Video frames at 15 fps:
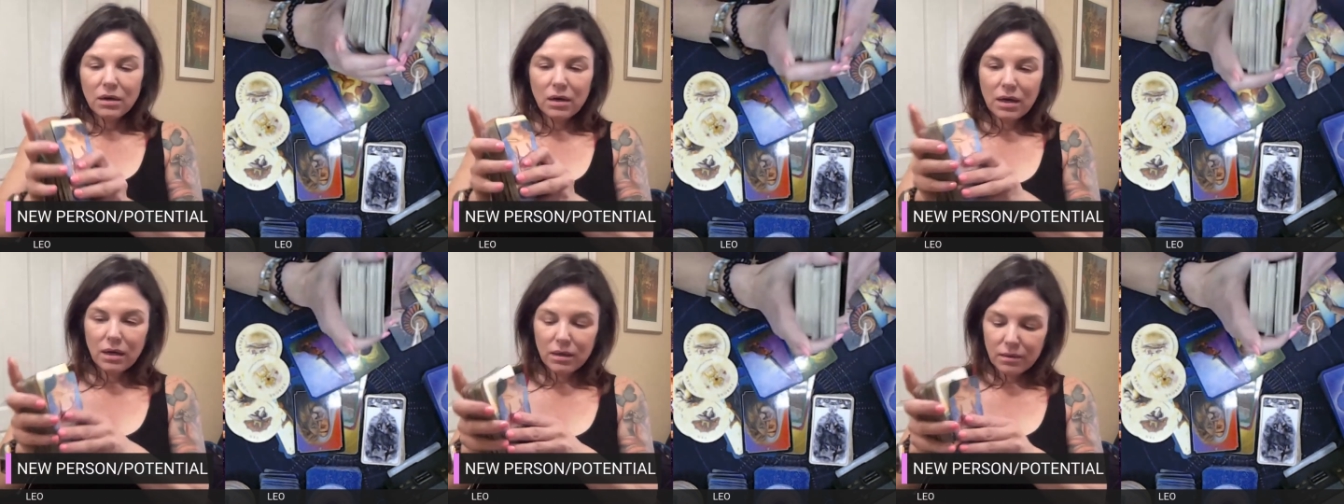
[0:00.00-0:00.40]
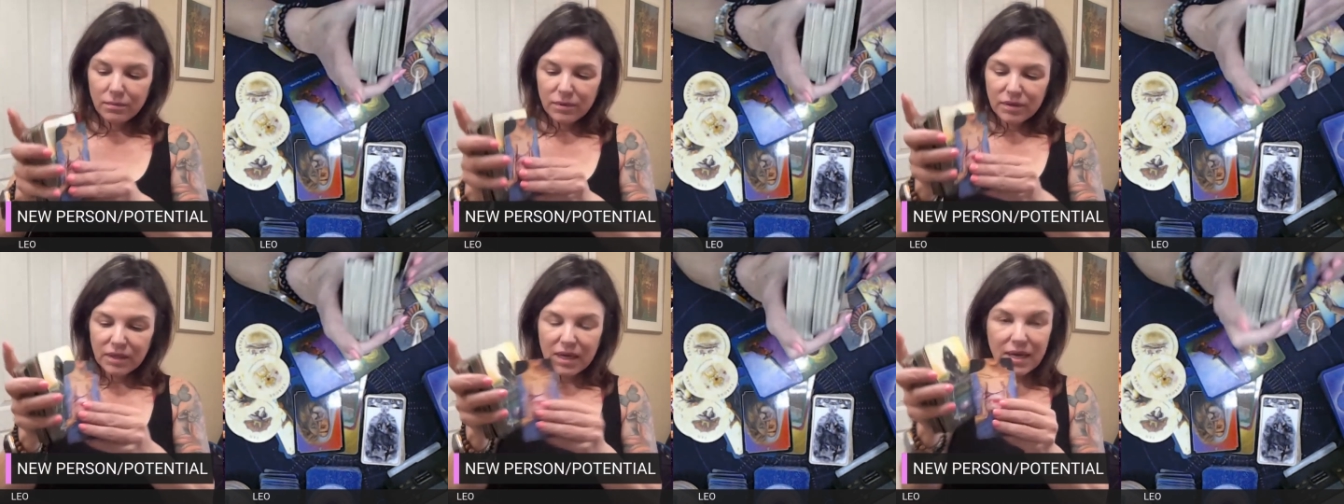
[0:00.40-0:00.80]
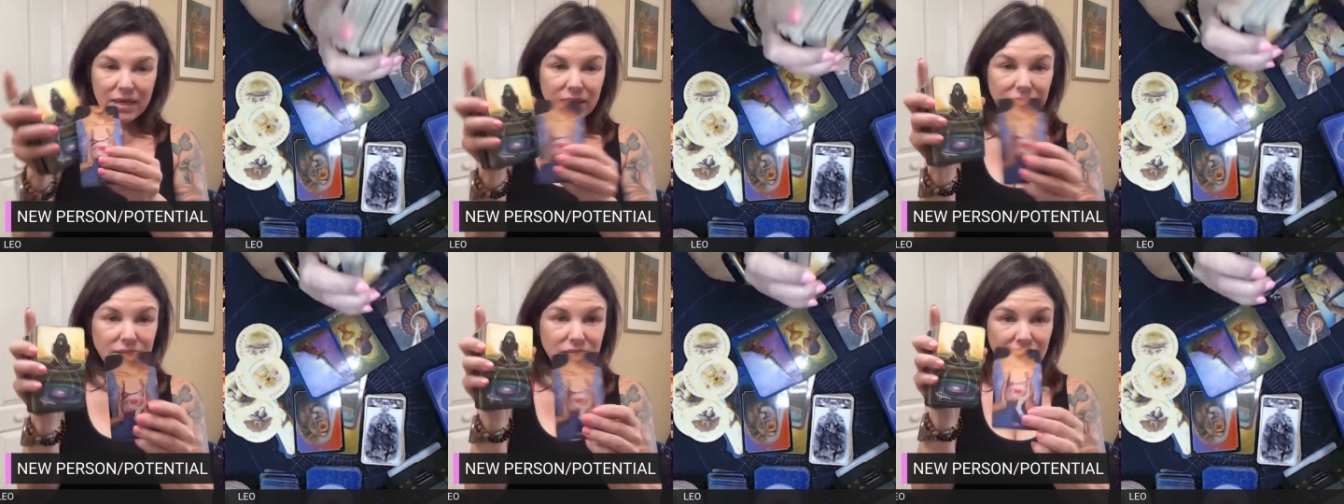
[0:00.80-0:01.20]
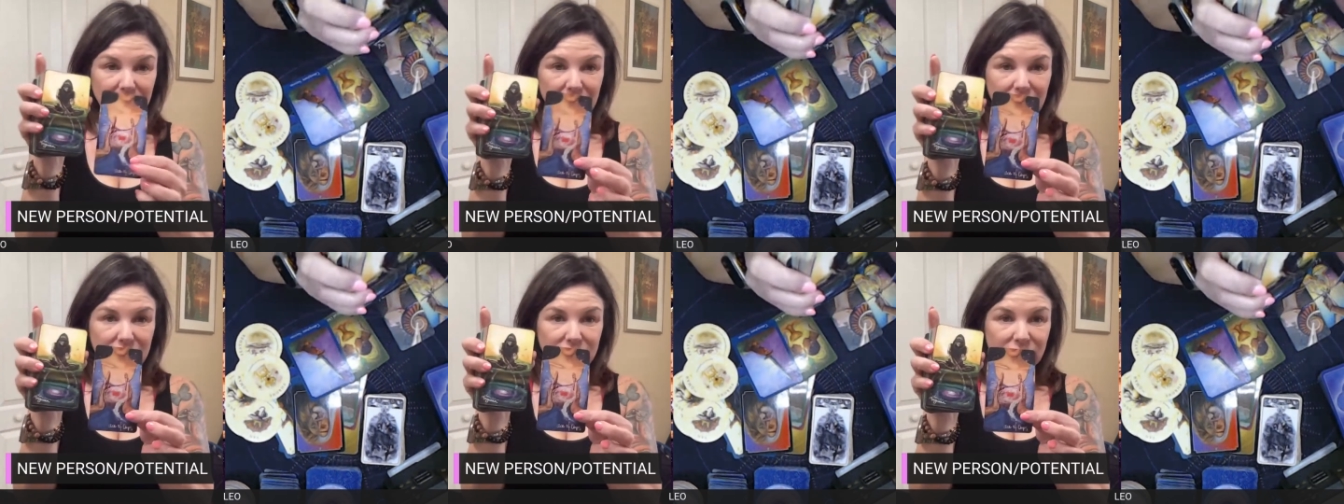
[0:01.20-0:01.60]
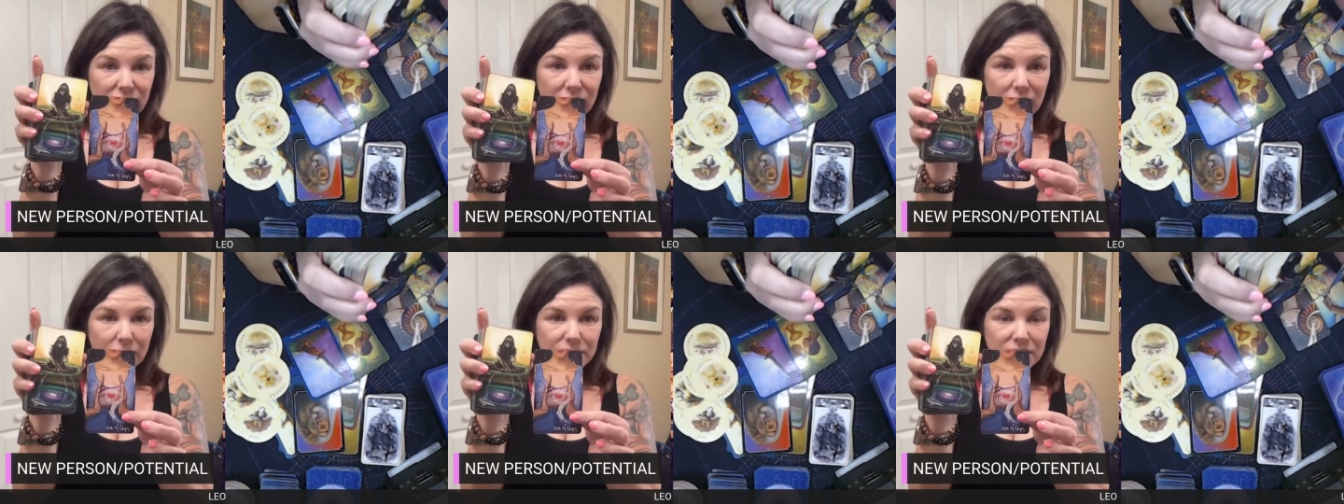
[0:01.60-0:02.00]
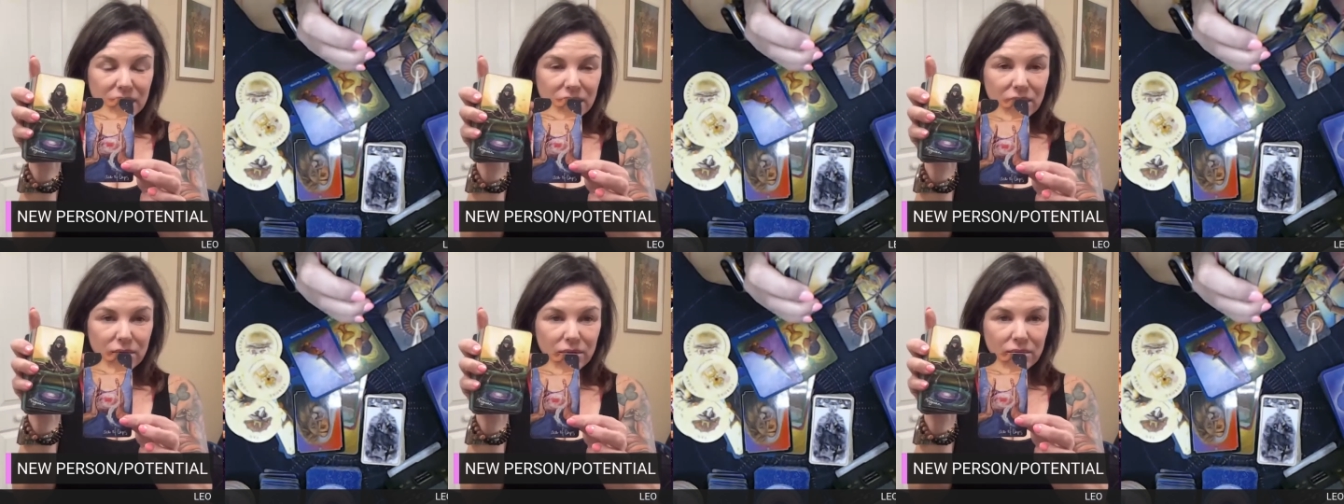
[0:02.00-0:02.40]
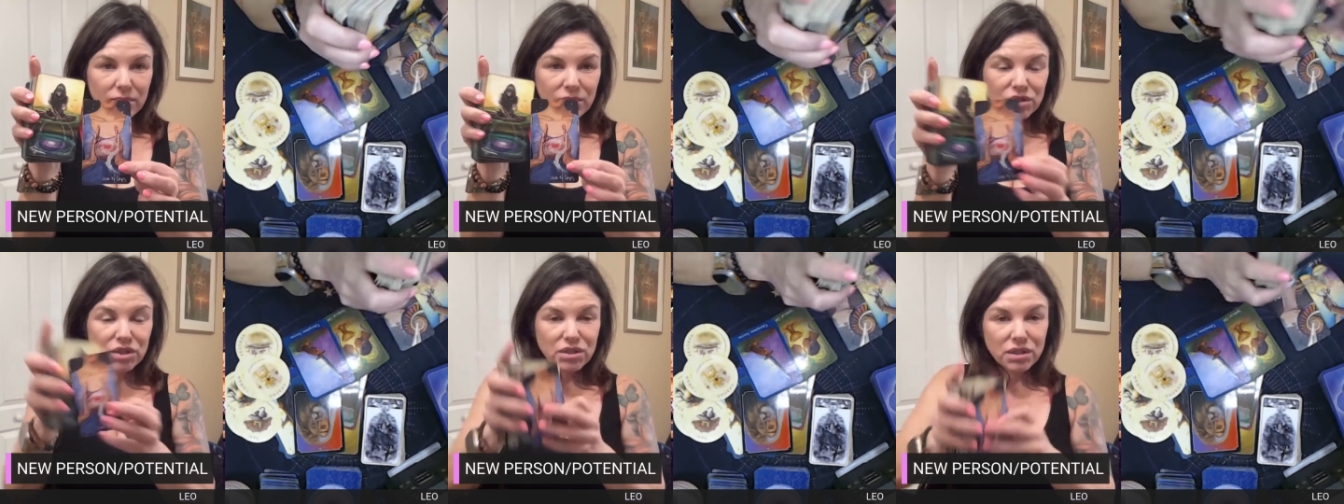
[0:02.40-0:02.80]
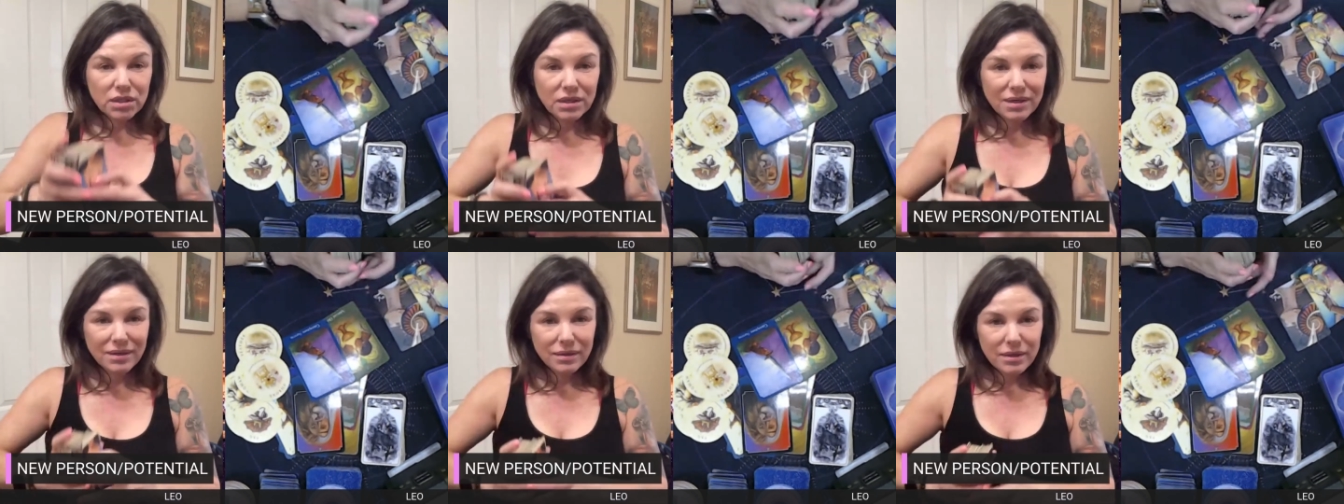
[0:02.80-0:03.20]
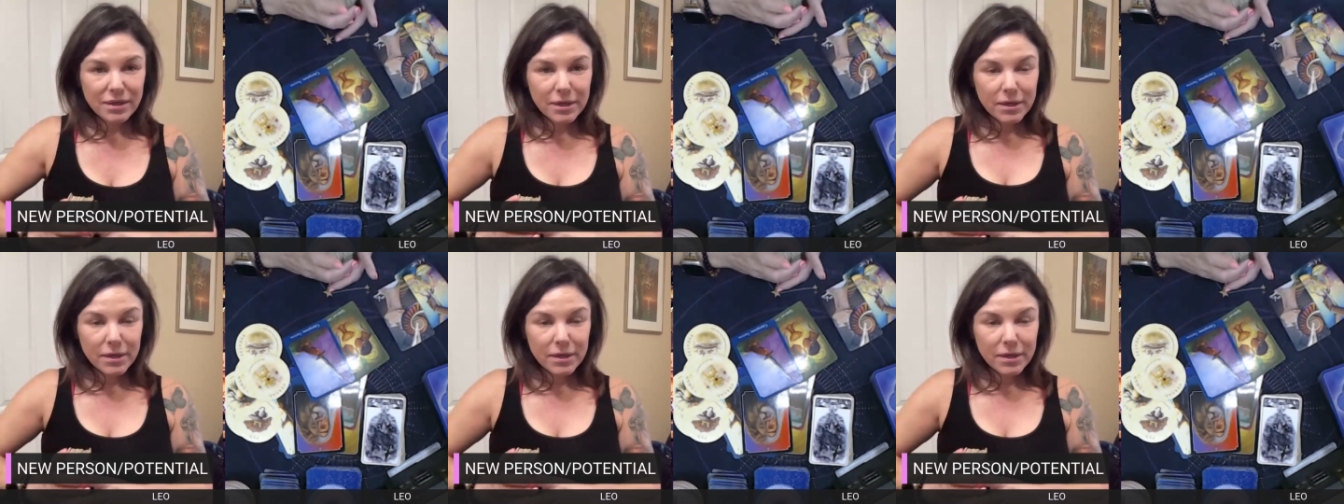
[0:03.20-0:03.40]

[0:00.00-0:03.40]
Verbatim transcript: um, the ace the ace of cups and the magician card